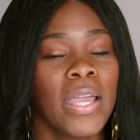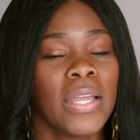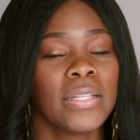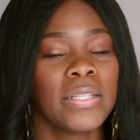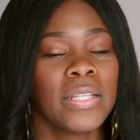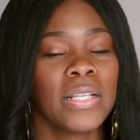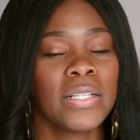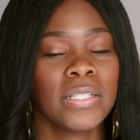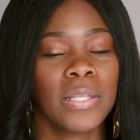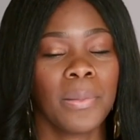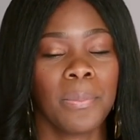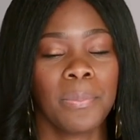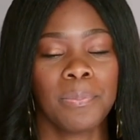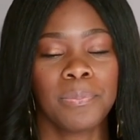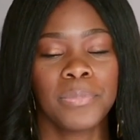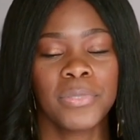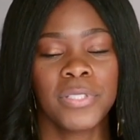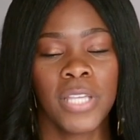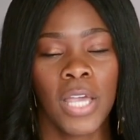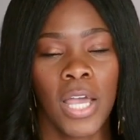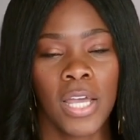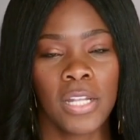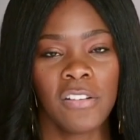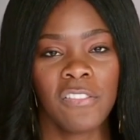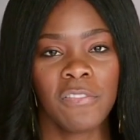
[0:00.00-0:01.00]
There's a
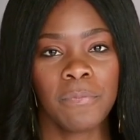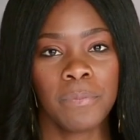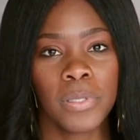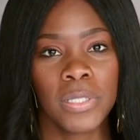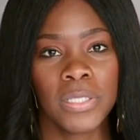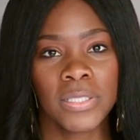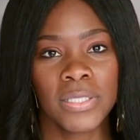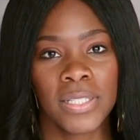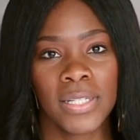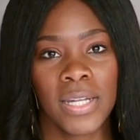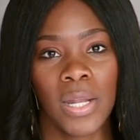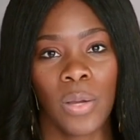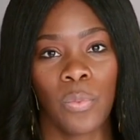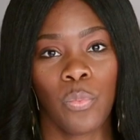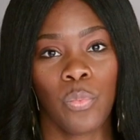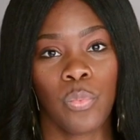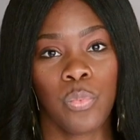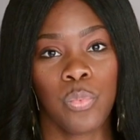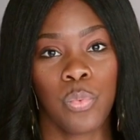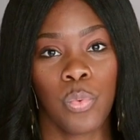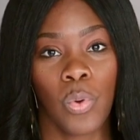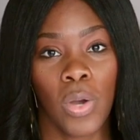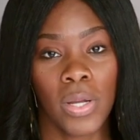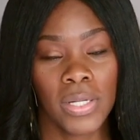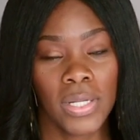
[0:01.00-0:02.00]
ton of books that I
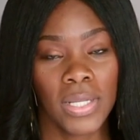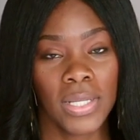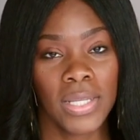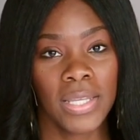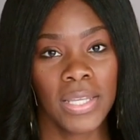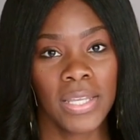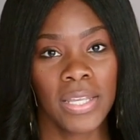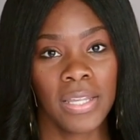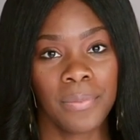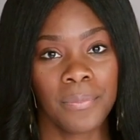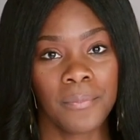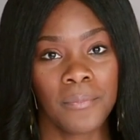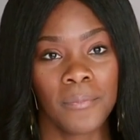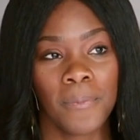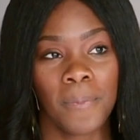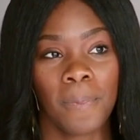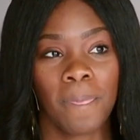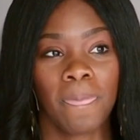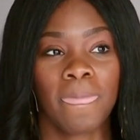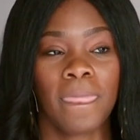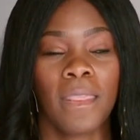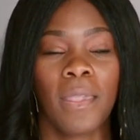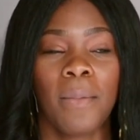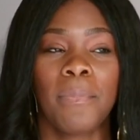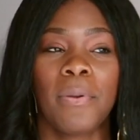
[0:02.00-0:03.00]
want to get,
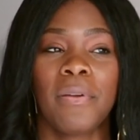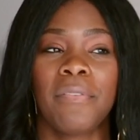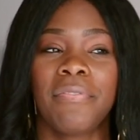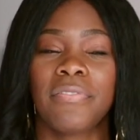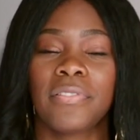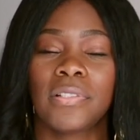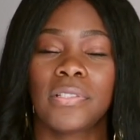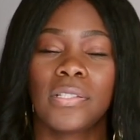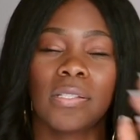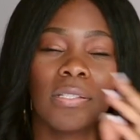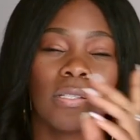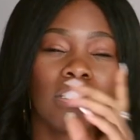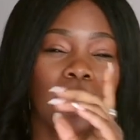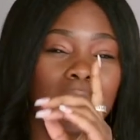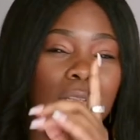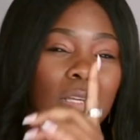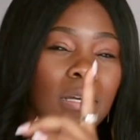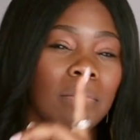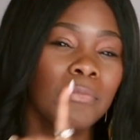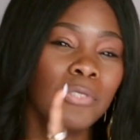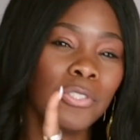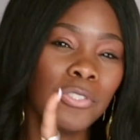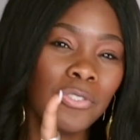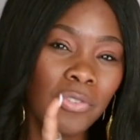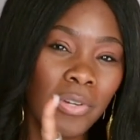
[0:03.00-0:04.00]
but for
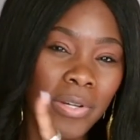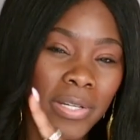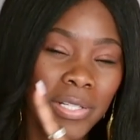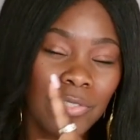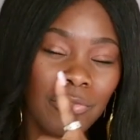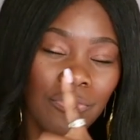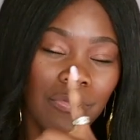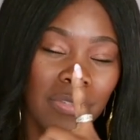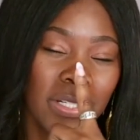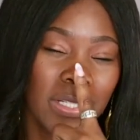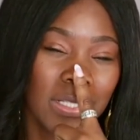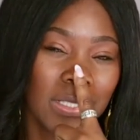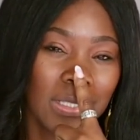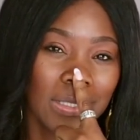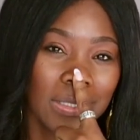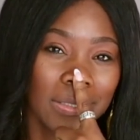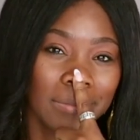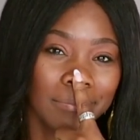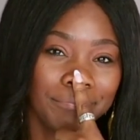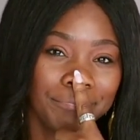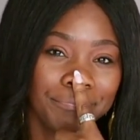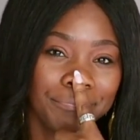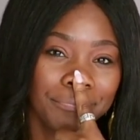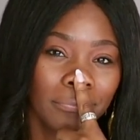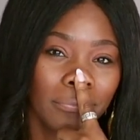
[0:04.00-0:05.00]
some strange
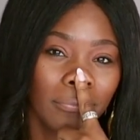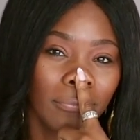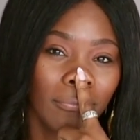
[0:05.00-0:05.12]
reason,